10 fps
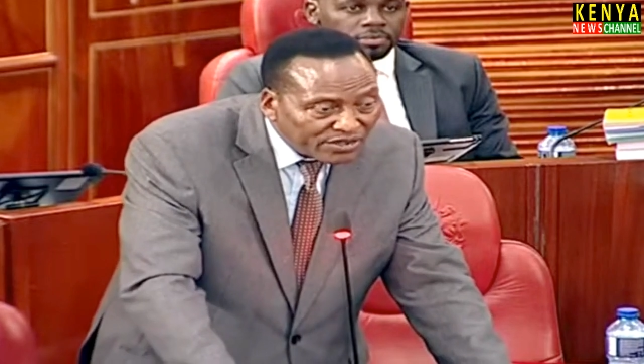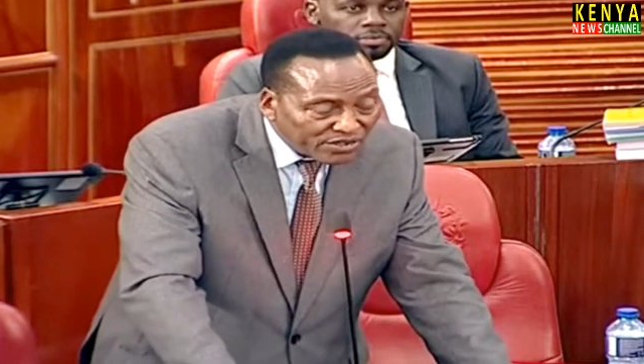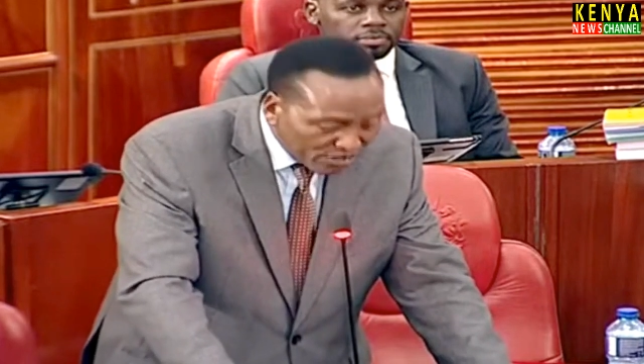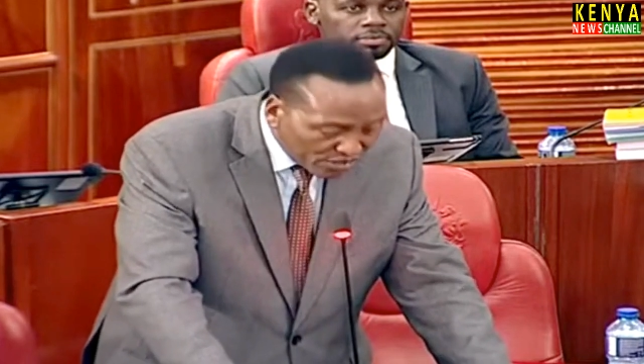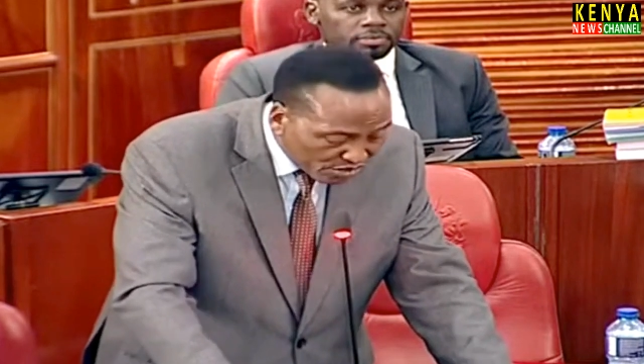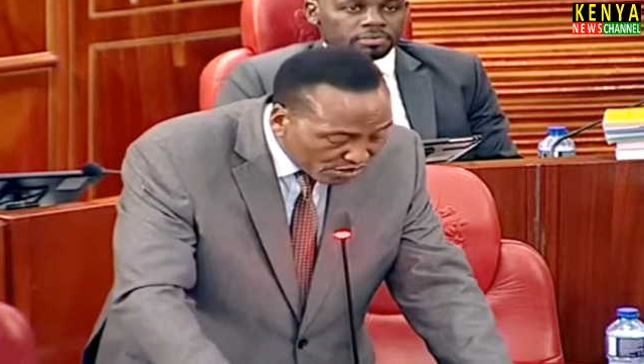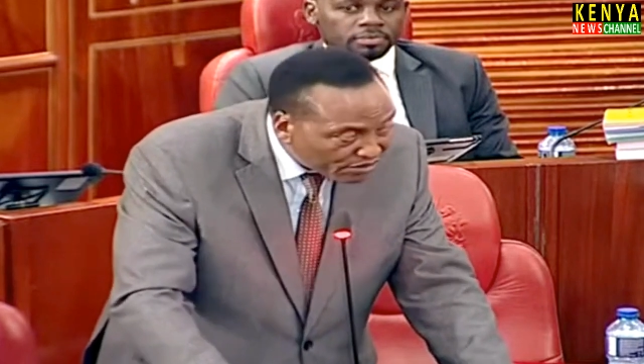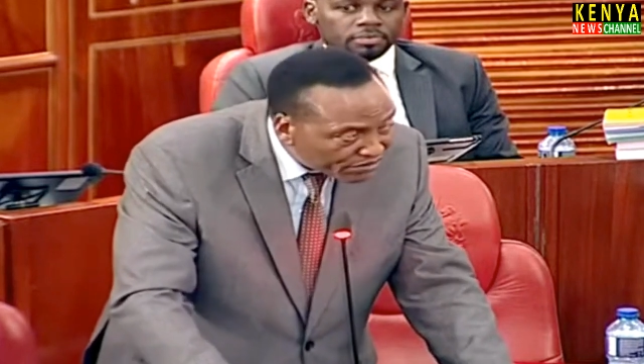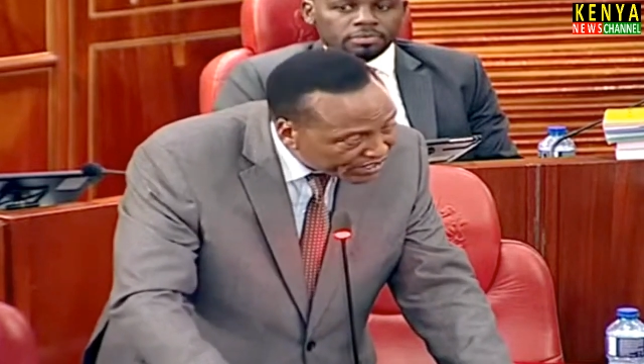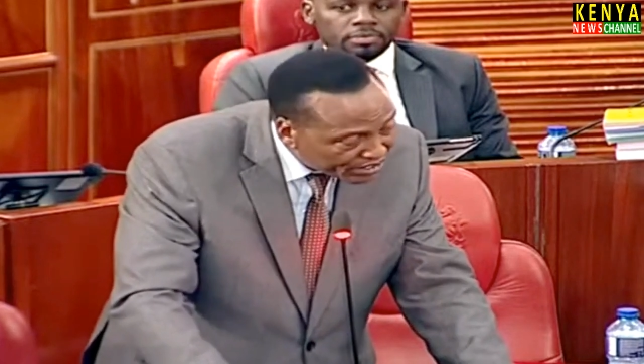you don't
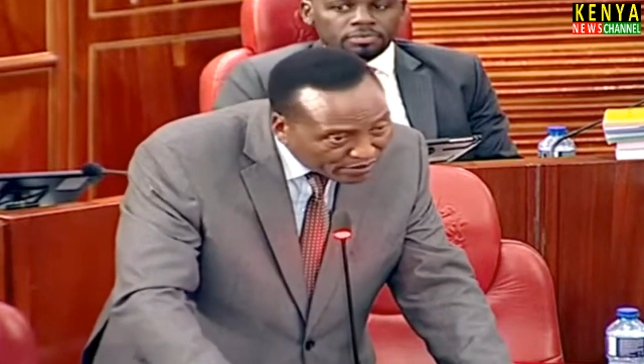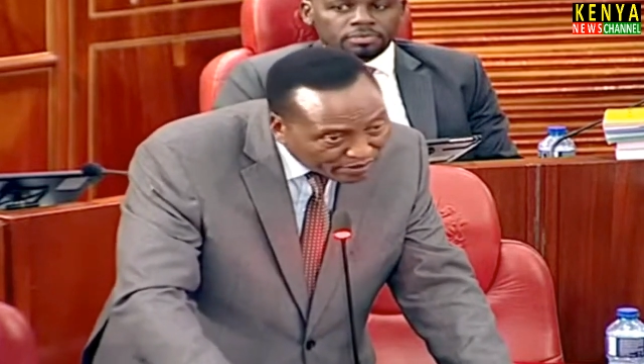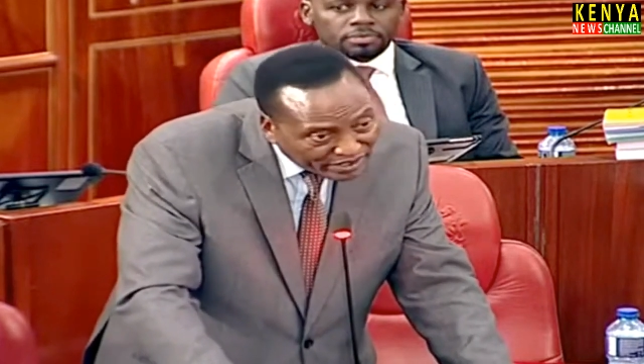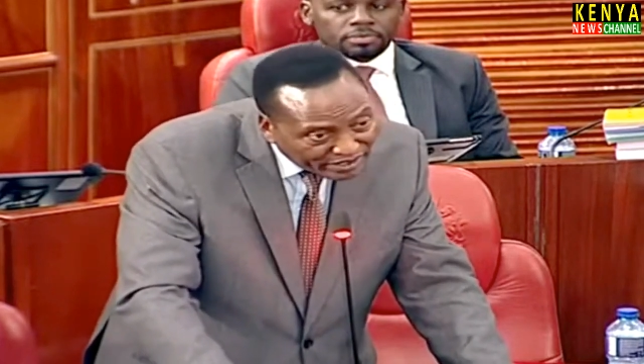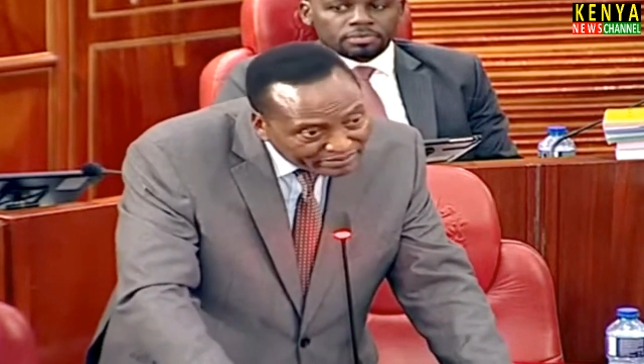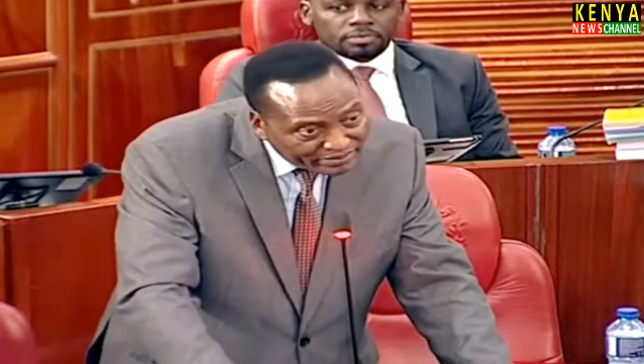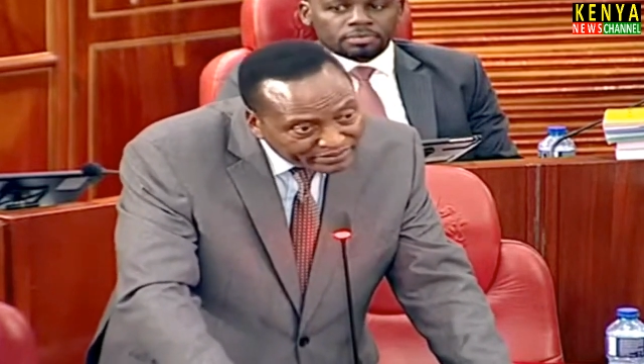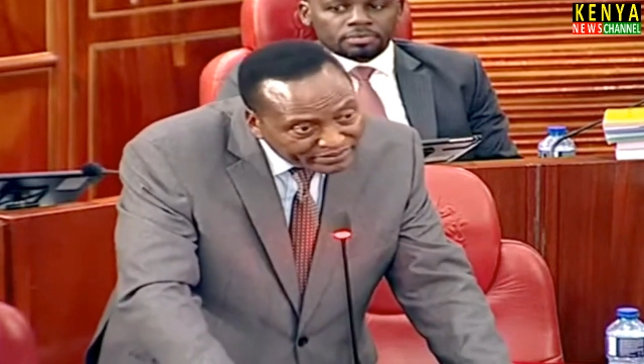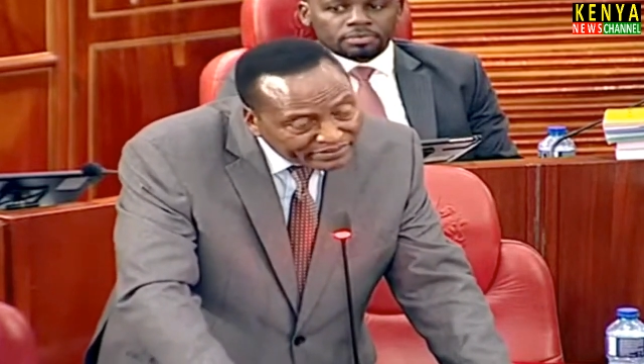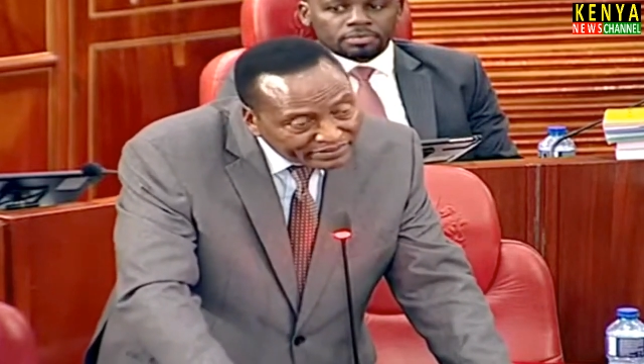solve this problem
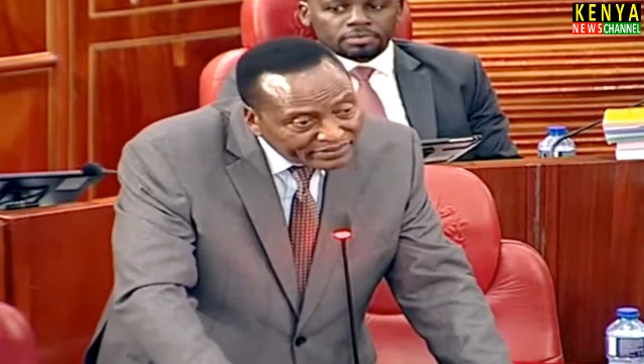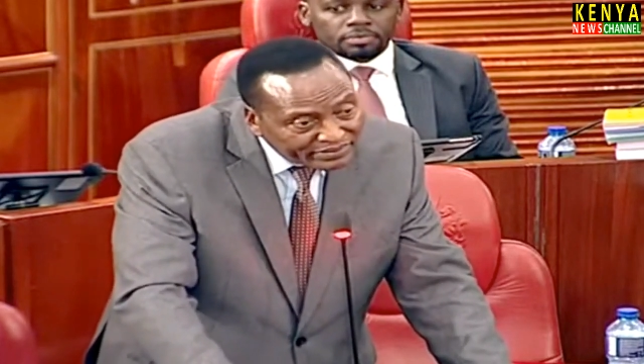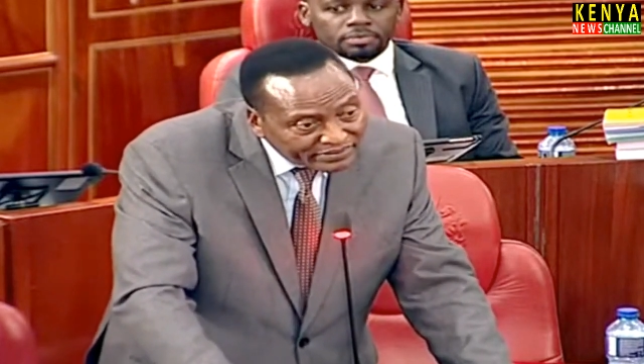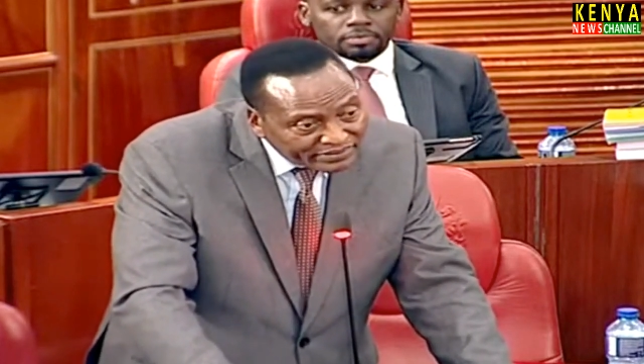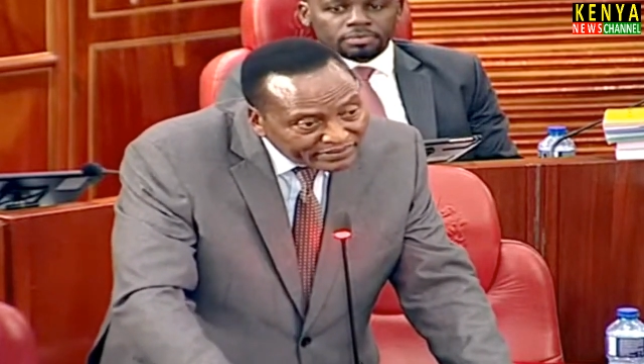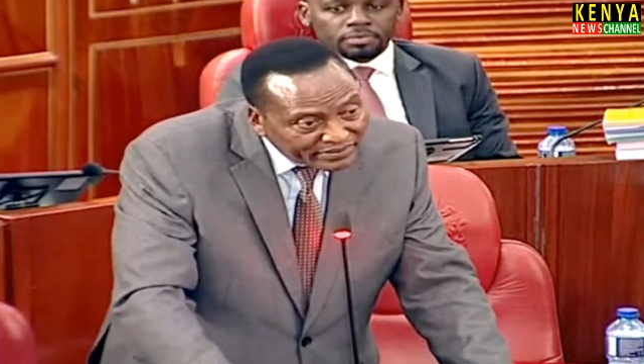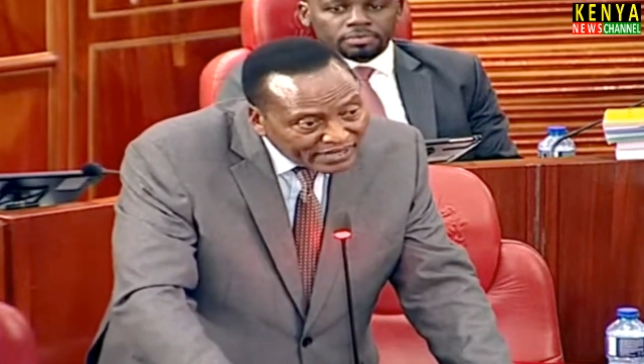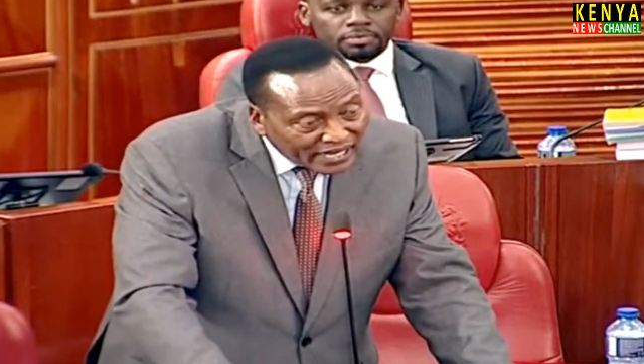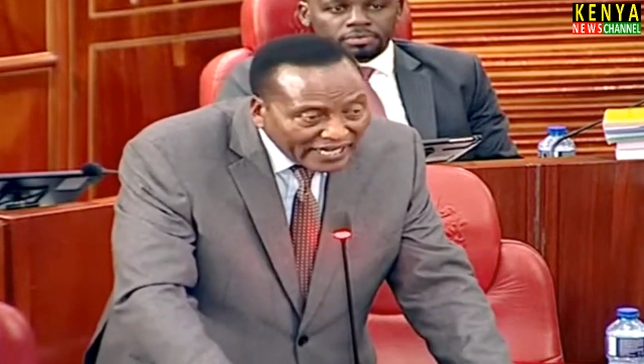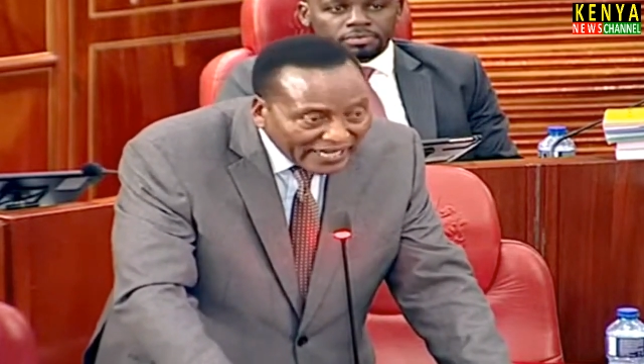
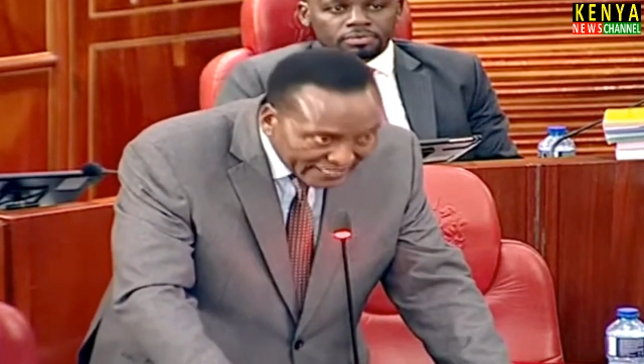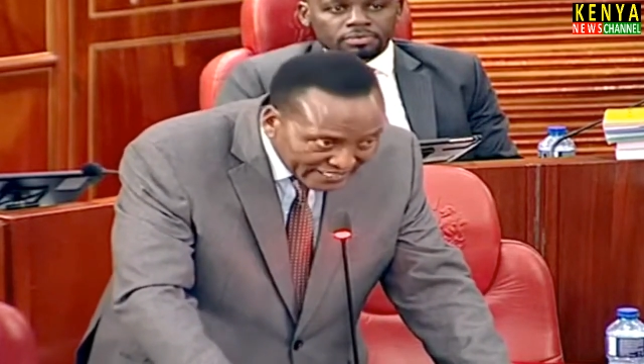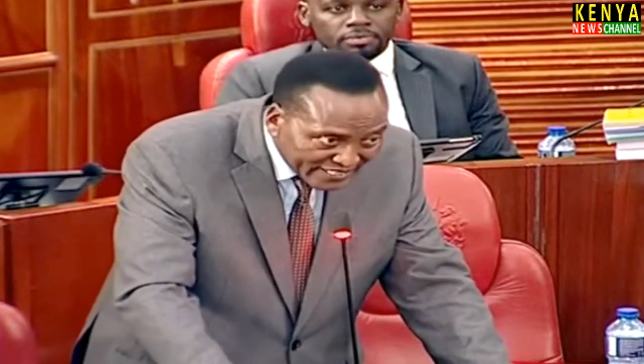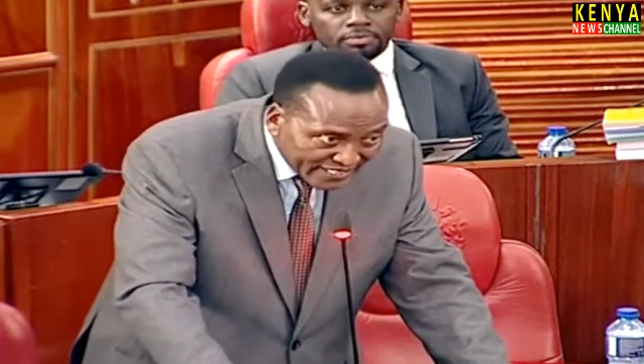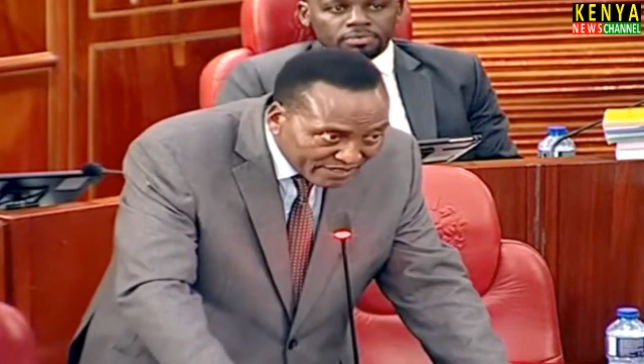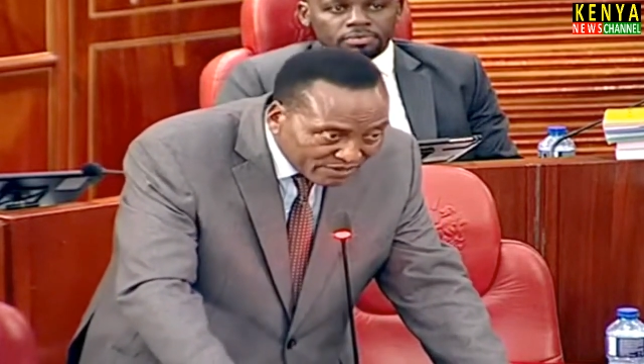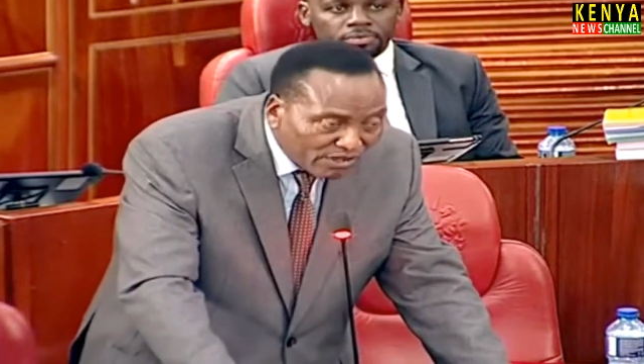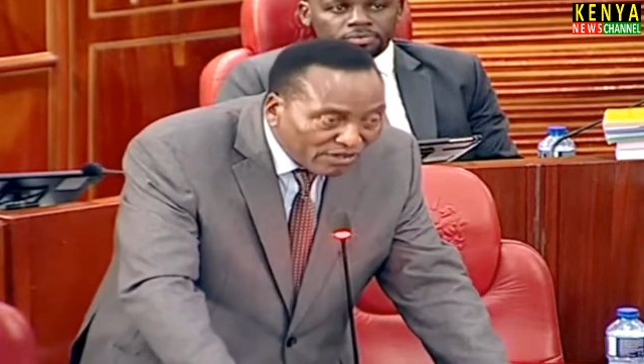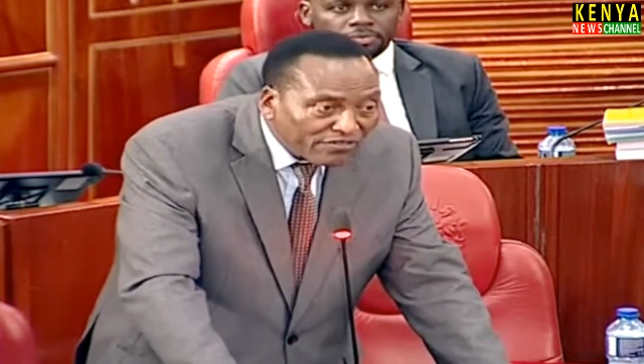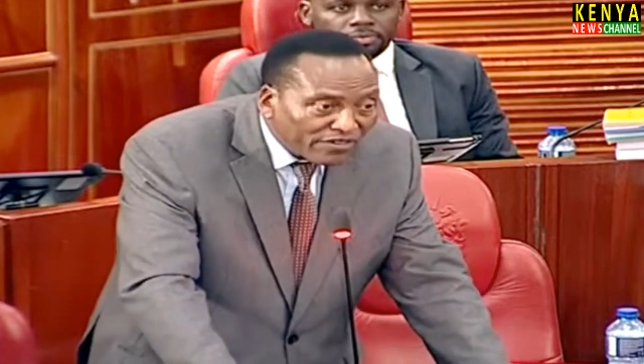unless
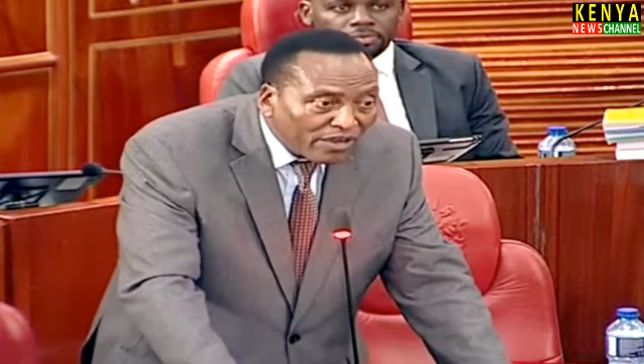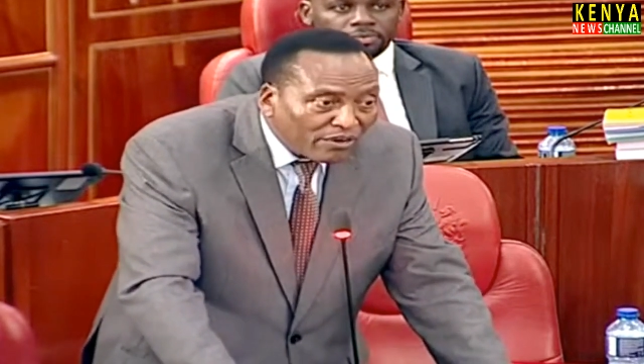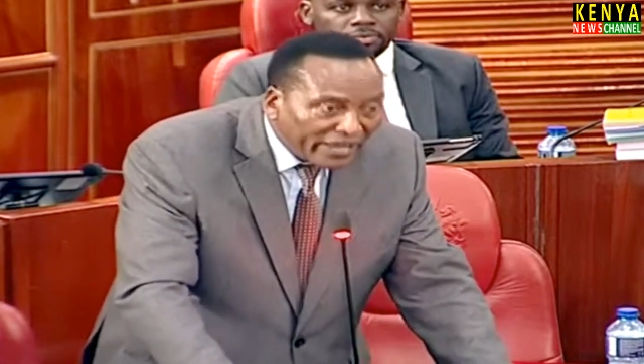we look for a